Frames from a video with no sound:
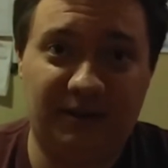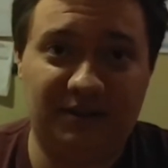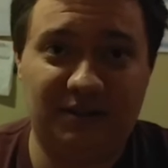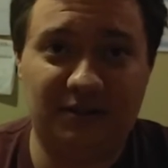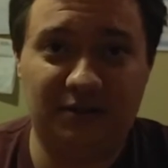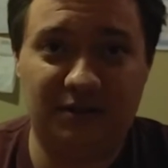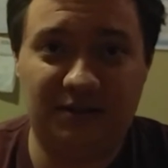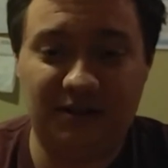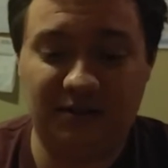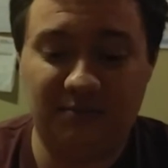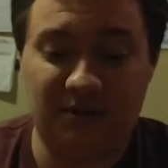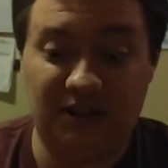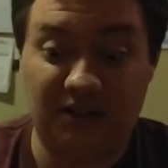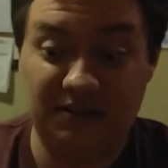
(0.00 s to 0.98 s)
monsters,
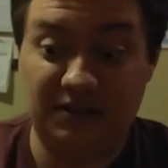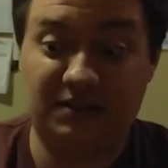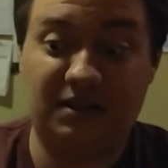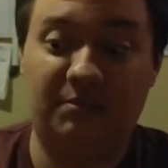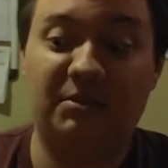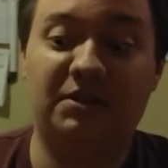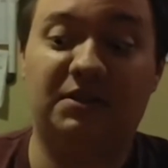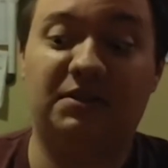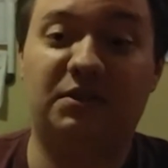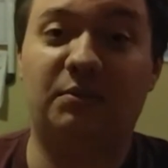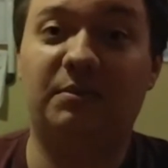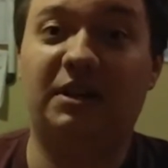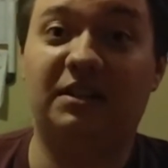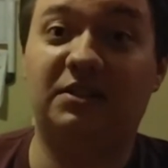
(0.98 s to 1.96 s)
because it summons
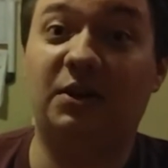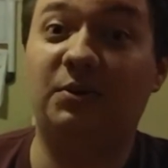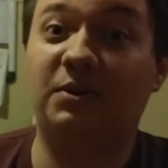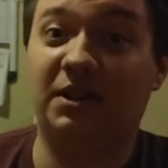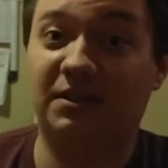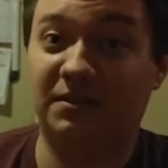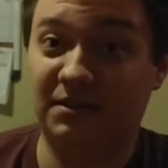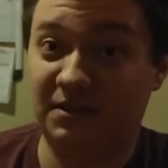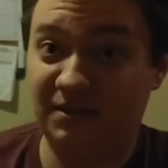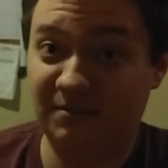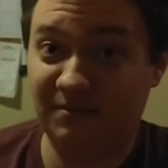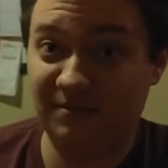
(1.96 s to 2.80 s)
so many tokens.